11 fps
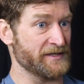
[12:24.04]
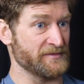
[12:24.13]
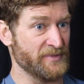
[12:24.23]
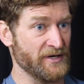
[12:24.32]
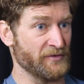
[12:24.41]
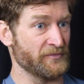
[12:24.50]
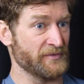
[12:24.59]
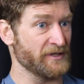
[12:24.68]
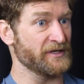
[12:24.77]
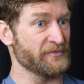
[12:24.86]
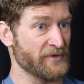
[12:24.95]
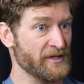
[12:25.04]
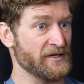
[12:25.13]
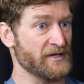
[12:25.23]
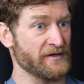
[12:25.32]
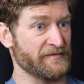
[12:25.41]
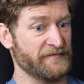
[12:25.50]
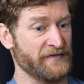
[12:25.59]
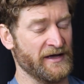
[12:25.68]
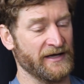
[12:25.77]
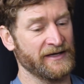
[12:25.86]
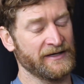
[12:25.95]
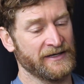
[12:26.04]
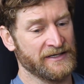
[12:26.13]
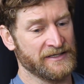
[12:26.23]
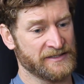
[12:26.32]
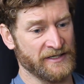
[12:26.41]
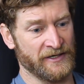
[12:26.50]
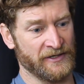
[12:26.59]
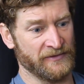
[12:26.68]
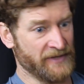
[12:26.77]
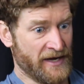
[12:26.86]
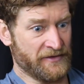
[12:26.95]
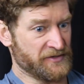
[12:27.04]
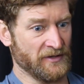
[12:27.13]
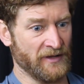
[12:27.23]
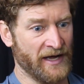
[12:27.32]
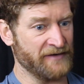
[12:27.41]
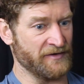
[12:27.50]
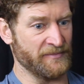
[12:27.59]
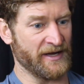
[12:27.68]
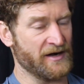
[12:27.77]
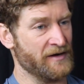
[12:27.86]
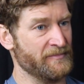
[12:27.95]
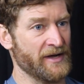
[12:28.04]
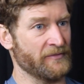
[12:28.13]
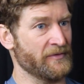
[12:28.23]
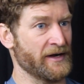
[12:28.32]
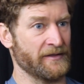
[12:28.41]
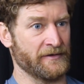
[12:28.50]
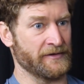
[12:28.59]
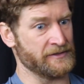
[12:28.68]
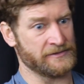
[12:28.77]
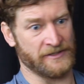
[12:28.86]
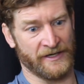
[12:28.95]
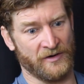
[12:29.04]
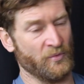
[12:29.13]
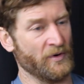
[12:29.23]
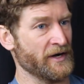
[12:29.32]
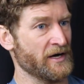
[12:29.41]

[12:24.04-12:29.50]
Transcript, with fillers: it to be a really, really good fit. So, yeah, there's a lot of them that come my way that are just like a one